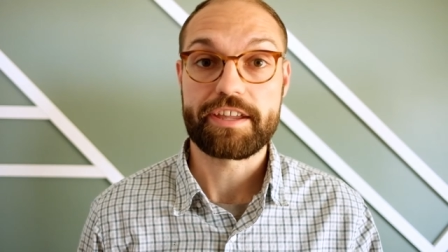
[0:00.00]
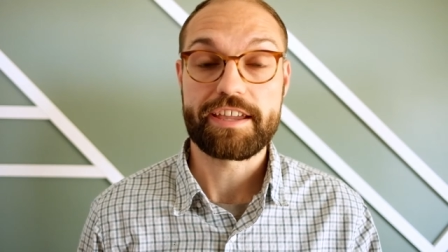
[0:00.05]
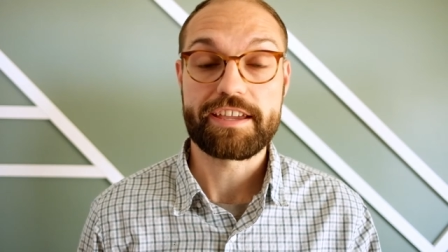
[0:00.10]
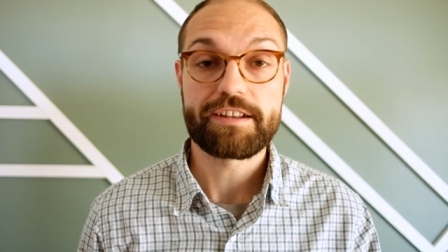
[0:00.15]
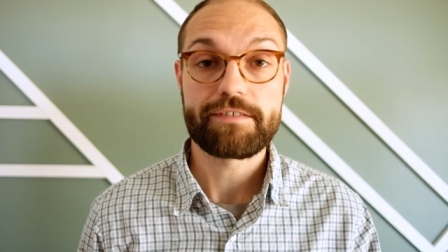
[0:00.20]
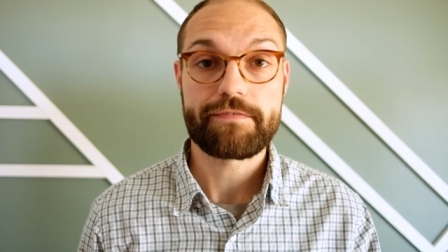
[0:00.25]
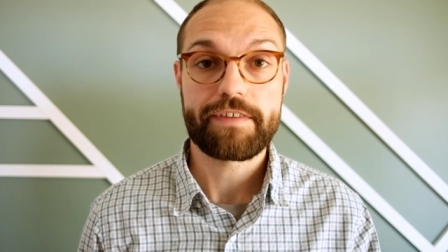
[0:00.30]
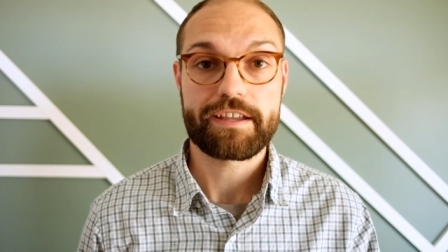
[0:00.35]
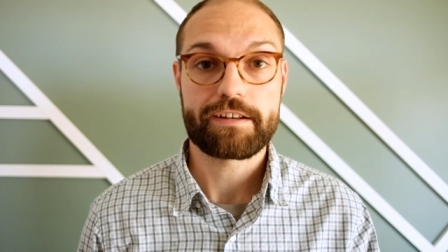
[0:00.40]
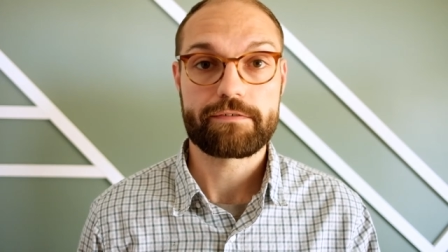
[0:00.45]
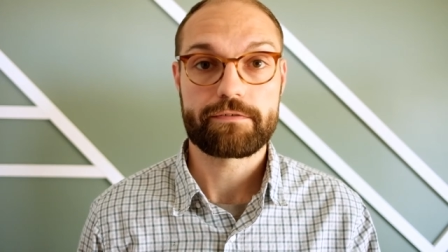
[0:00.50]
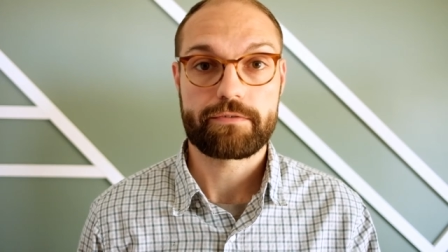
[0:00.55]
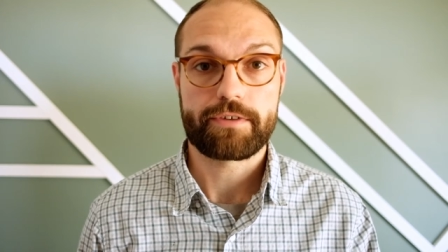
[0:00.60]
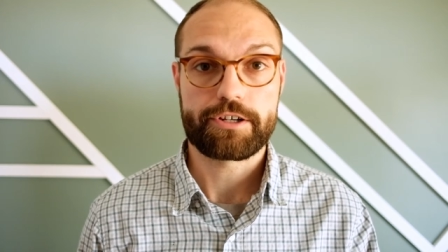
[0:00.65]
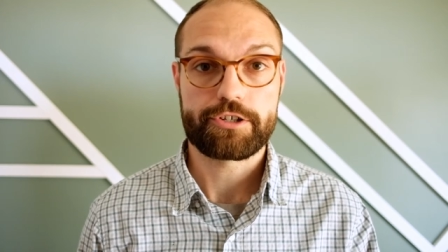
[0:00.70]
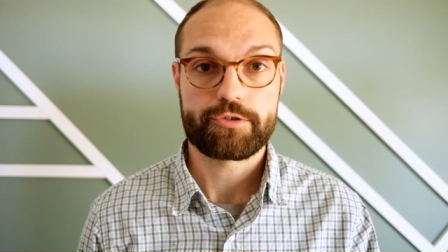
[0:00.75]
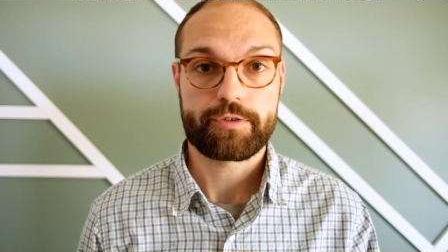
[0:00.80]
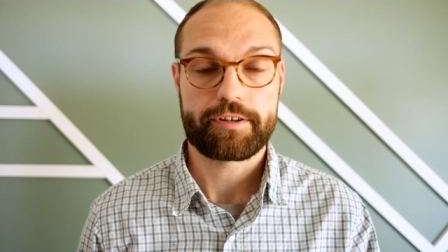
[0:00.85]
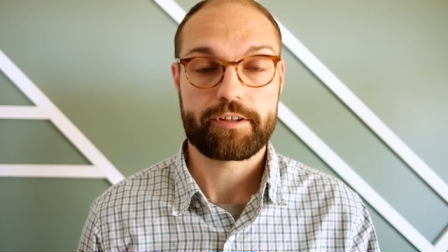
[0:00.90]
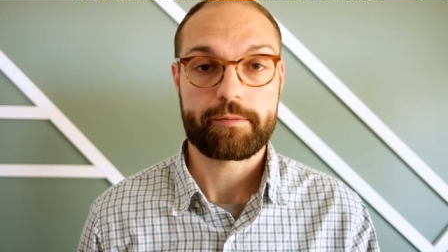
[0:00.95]
innovative
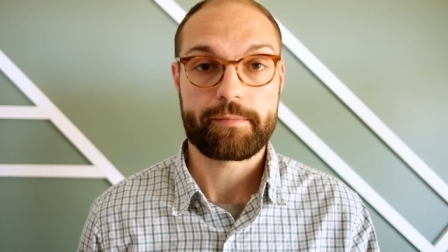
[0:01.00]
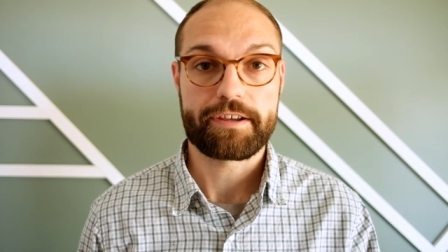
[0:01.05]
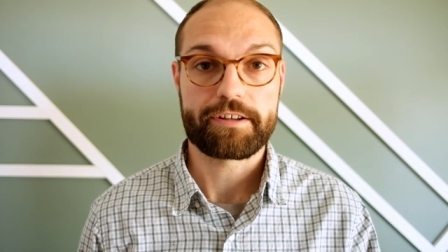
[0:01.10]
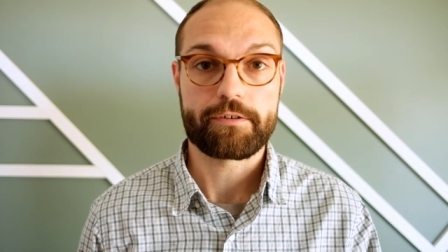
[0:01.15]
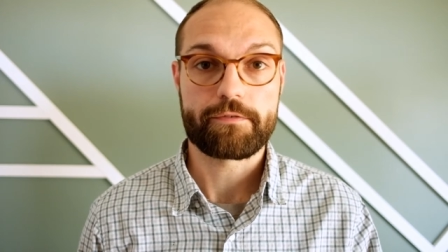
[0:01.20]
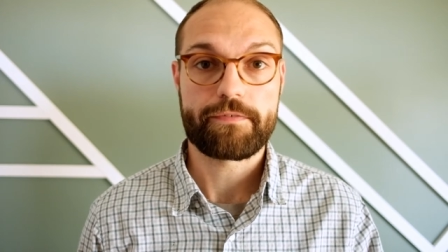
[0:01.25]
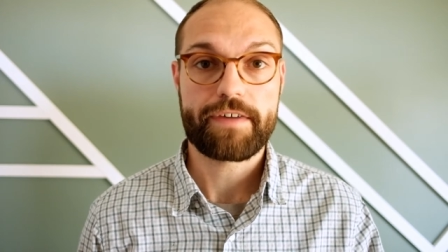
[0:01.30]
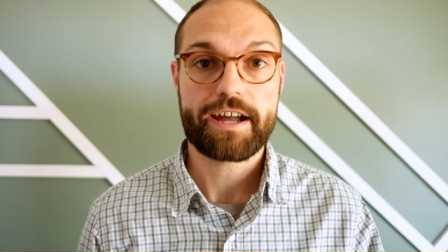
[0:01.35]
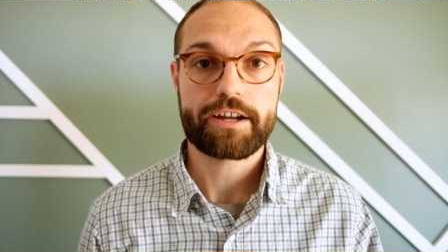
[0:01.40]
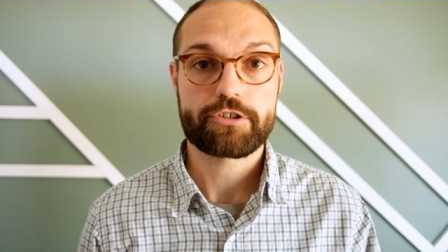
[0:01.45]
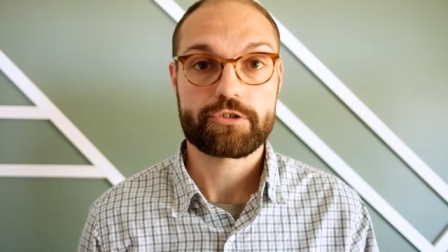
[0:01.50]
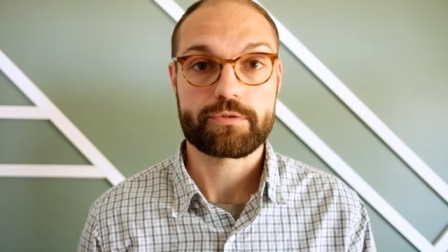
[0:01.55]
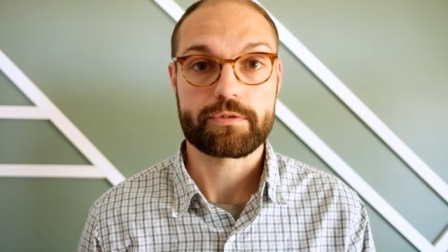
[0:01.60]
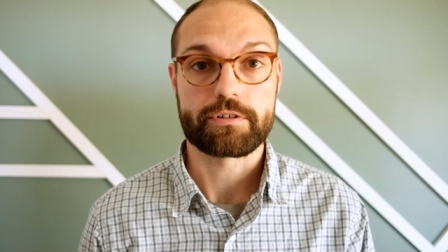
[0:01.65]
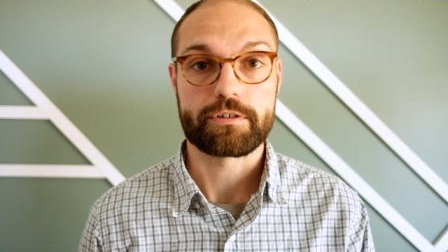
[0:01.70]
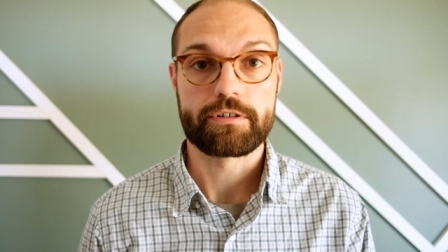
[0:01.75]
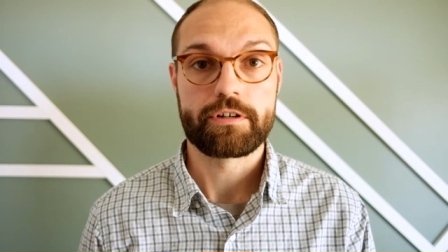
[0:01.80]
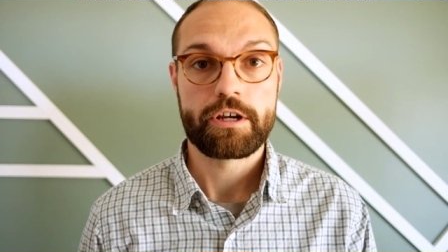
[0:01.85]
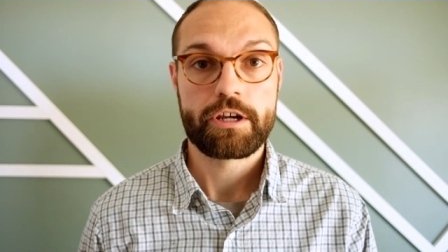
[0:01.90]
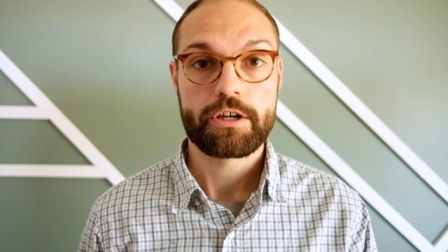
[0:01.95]
freight trailer manufacturer